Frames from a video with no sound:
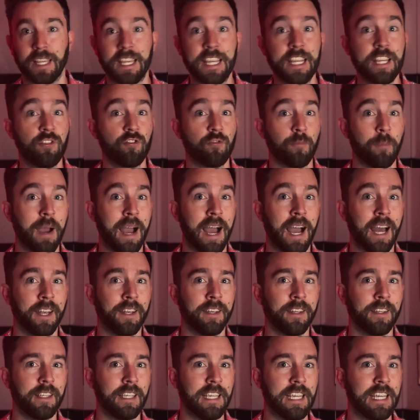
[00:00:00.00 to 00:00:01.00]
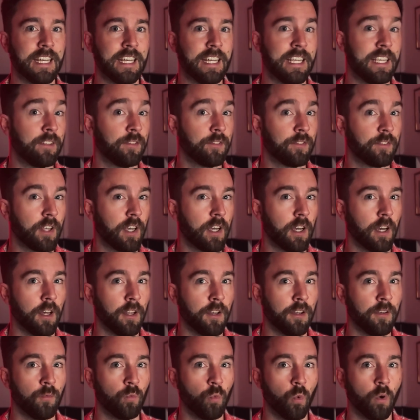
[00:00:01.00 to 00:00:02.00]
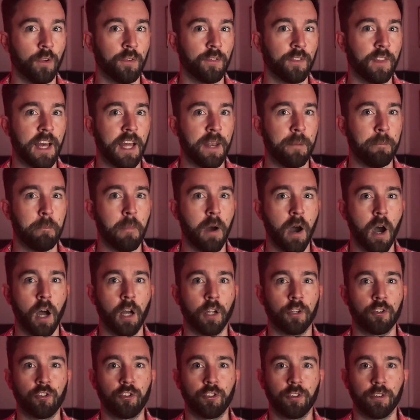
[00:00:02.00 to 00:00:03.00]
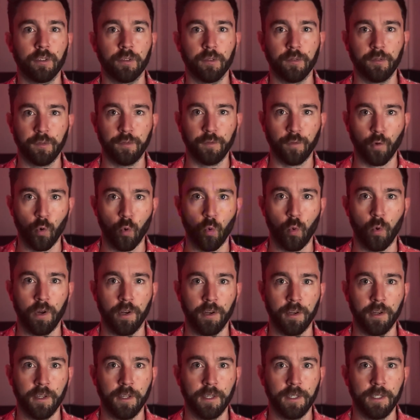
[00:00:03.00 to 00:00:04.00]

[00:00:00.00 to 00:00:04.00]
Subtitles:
Each man, in his turn, was then marched forward.